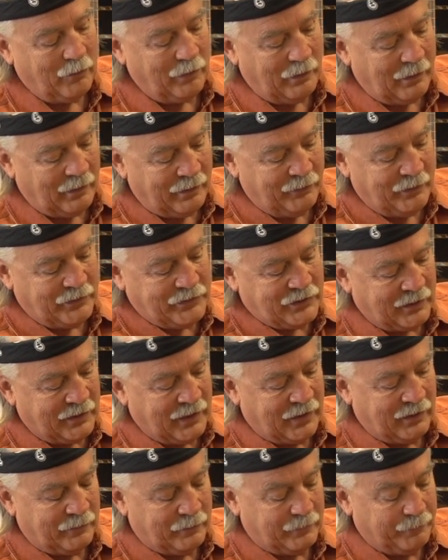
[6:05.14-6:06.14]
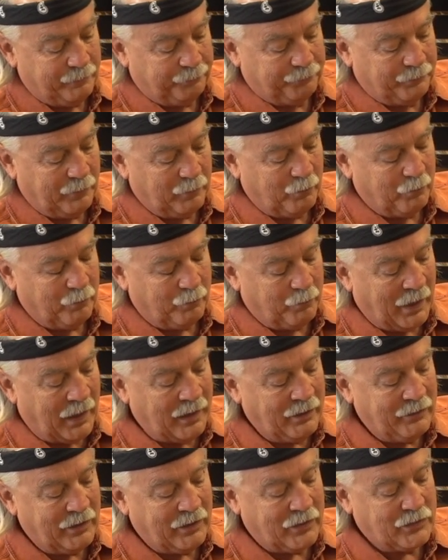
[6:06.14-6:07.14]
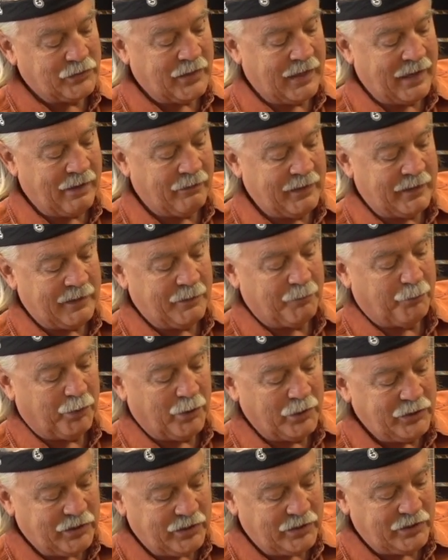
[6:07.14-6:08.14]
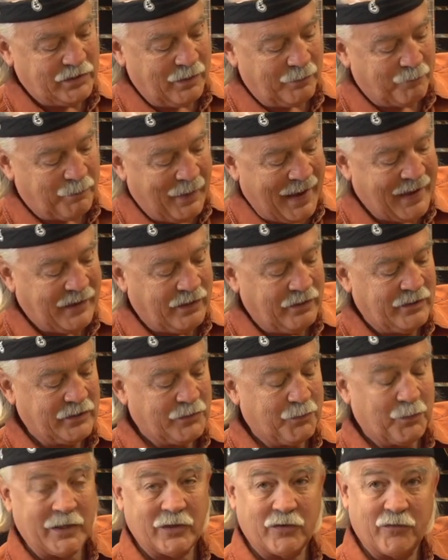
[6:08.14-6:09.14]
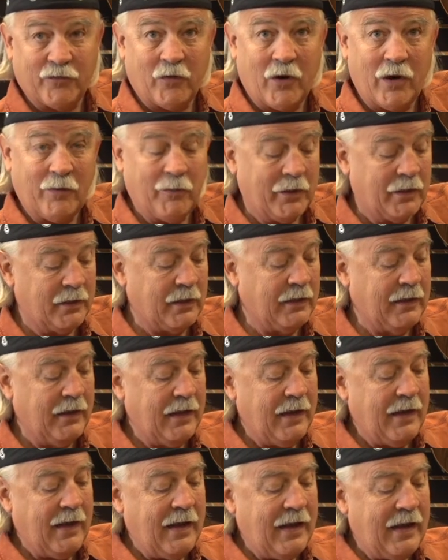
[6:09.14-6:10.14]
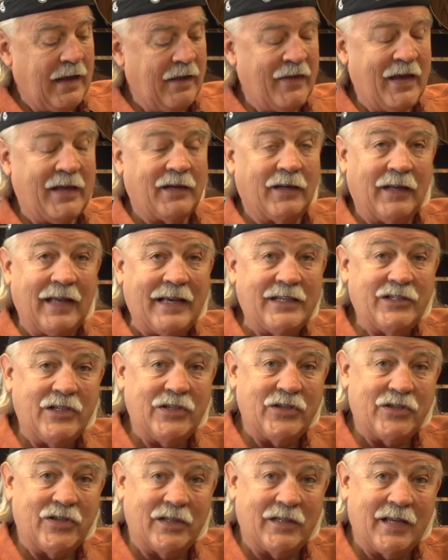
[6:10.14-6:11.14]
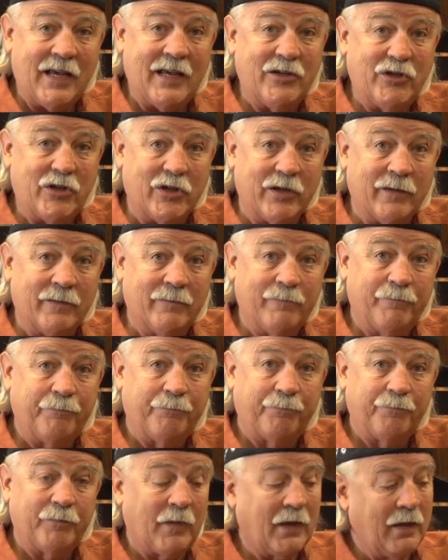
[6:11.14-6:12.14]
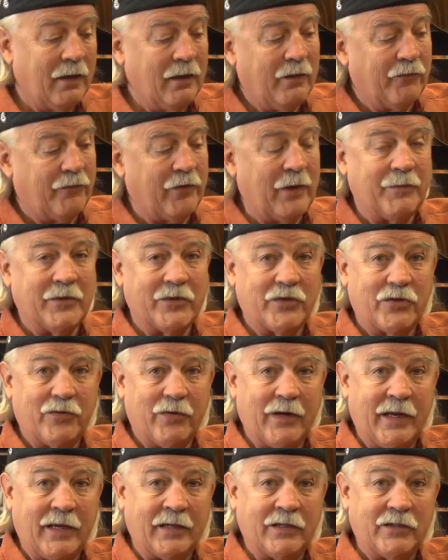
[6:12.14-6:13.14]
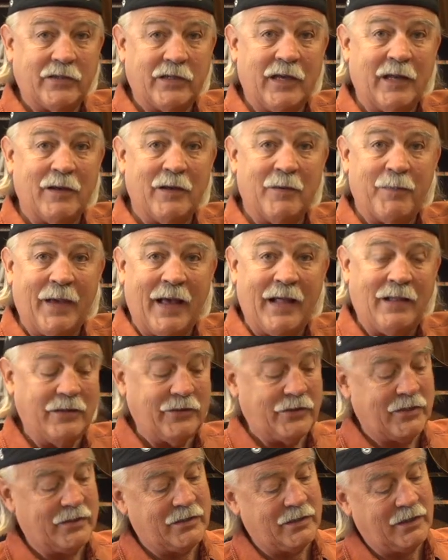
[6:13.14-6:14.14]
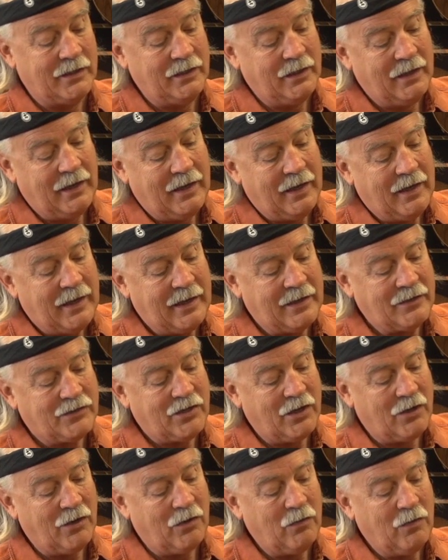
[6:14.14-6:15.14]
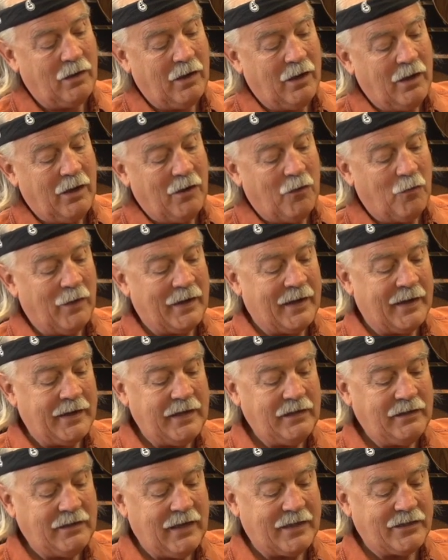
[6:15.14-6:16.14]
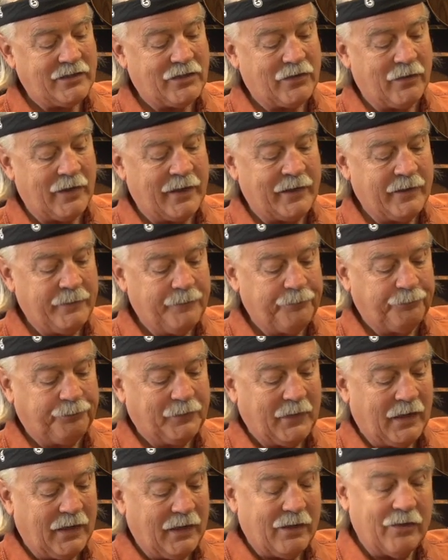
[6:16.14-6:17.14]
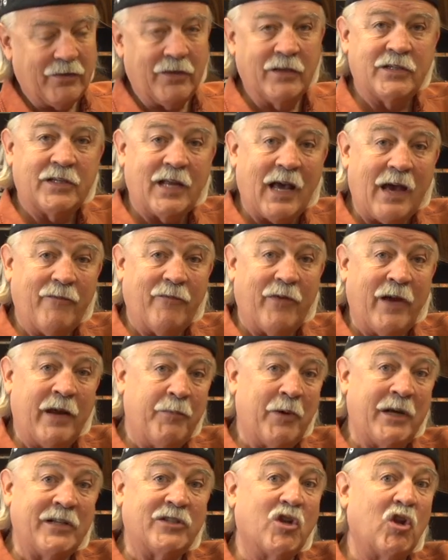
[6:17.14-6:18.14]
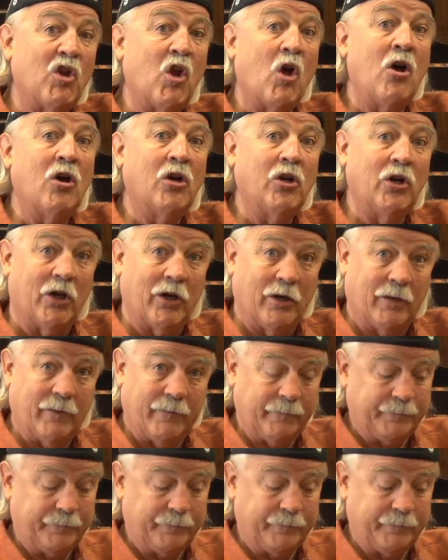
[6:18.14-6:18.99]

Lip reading: there's a little bar that goes down, and it pushes the back of this bridge forward, and that lessens the tension from the strings, and it balances it. And so when I hit that string, this top vibrates longer.